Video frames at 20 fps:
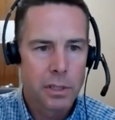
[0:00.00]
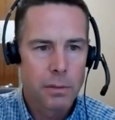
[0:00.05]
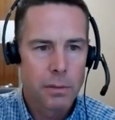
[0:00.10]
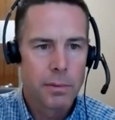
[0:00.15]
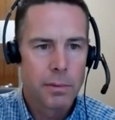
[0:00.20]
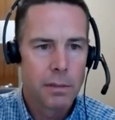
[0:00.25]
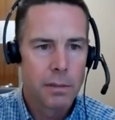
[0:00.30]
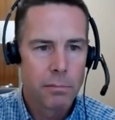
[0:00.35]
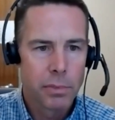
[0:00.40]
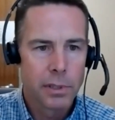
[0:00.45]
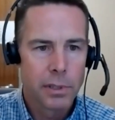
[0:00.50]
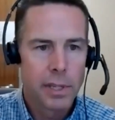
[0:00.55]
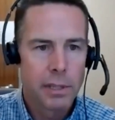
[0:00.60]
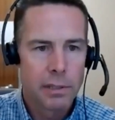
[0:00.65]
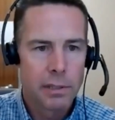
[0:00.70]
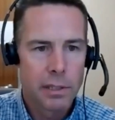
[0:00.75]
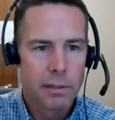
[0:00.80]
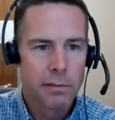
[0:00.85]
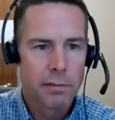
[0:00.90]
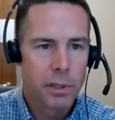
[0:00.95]
to be in
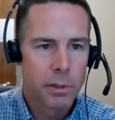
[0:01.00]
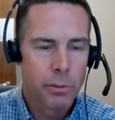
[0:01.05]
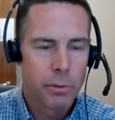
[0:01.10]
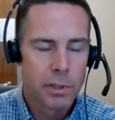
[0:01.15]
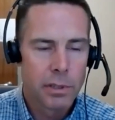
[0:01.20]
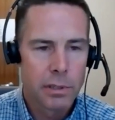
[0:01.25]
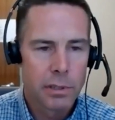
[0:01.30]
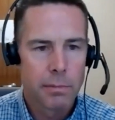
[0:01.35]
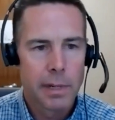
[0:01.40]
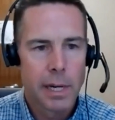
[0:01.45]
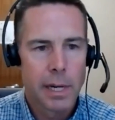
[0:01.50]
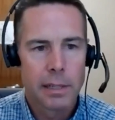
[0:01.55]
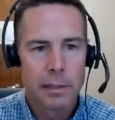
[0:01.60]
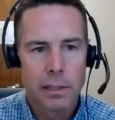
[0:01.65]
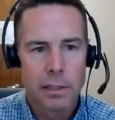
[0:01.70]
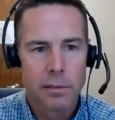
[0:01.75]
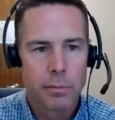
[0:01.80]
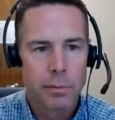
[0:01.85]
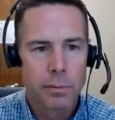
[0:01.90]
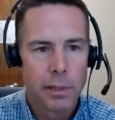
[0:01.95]
place if there was a
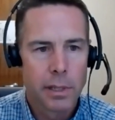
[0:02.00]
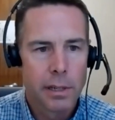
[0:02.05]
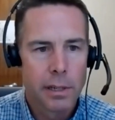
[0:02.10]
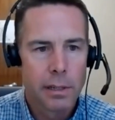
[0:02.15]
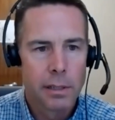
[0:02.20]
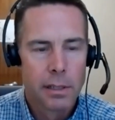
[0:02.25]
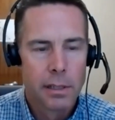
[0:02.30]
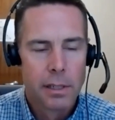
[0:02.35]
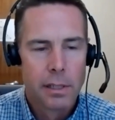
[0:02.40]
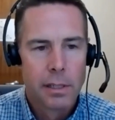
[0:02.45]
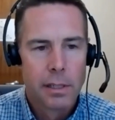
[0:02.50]
positive player